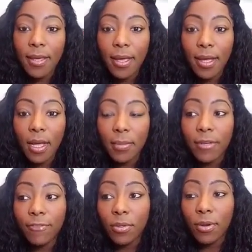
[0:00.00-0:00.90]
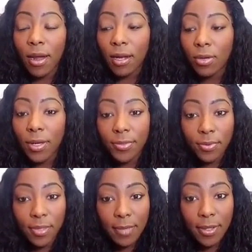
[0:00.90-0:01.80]
if you are going
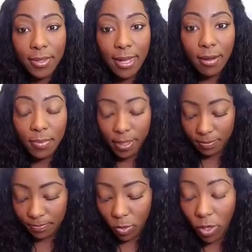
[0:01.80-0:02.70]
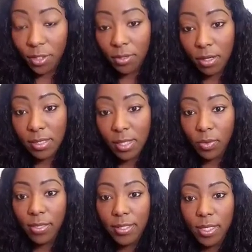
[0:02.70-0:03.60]
through chemotherapy, or you know
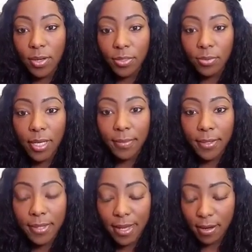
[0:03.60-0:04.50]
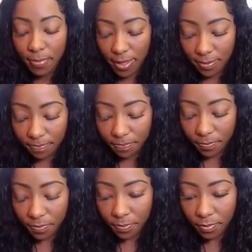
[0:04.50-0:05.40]
someone that's going through chemotherapy,
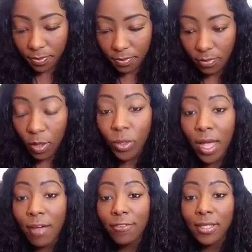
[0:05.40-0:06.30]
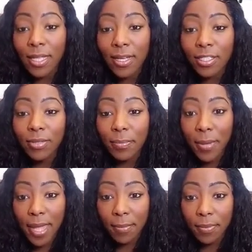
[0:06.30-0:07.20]
we offer luxury
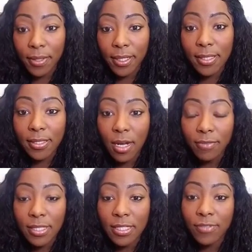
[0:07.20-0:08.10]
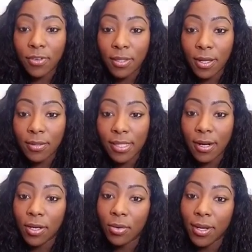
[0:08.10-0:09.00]
pampering services for those that
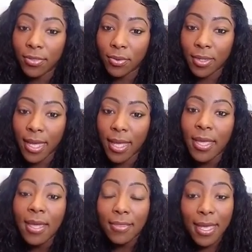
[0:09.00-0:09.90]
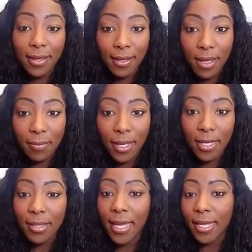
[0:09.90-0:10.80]
are going through that. They can come
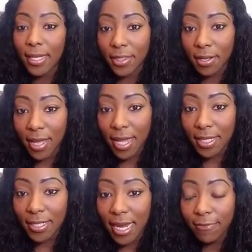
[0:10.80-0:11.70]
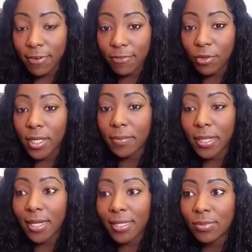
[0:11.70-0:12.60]
in and they can get their head shaved for free,
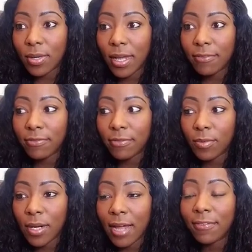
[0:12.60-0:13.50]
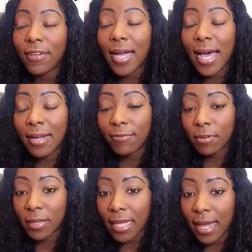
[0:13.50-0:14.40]
because what I've gotten
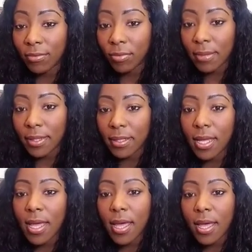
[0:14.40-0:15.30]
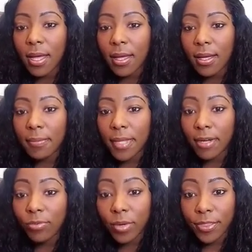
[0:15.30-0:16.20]
from a lot of women that
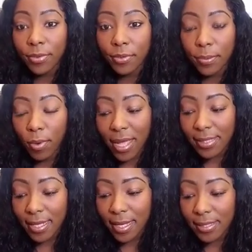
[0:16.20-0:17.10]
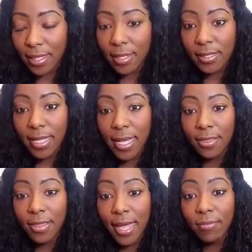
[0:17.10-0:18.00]
have went through the process is
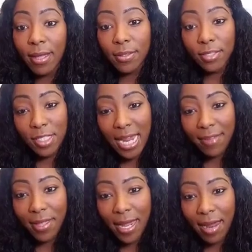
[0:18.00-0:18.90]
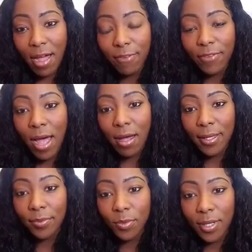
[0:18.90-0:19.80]
that they rather shave their hair off all
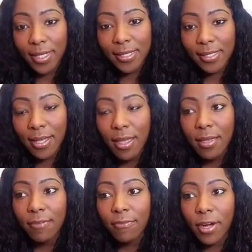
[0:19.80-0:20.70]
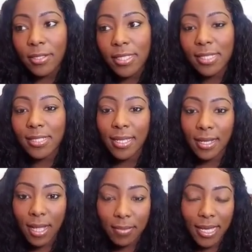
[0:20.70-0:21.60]
at once versus it
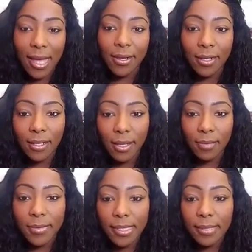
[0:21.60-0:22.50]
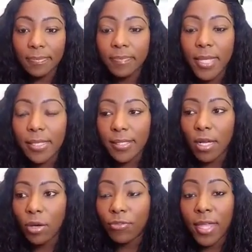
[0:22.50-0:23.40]
coming out in clumps.
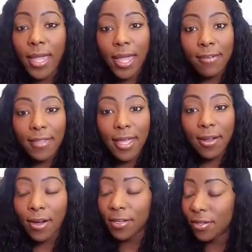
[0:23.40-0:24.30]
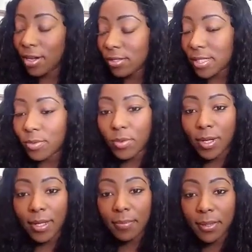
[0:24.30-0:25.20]
So if they have that, or you know
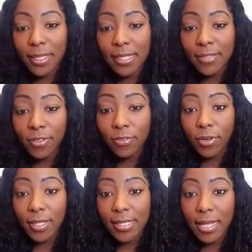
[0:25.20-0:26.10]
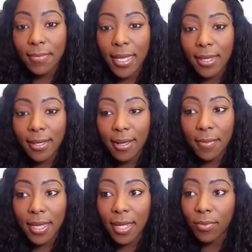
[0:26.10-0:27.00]
someone, please feel free to tell them they can come
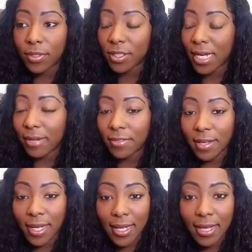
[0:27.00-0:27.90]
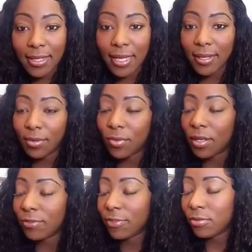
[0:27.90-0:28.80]
in. We'll shave their head. They get a
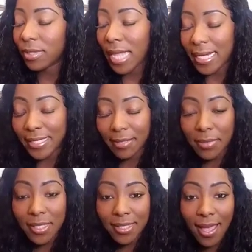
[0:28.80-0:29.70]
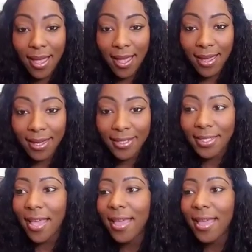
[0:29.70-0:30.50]
wonderful relaxing massage,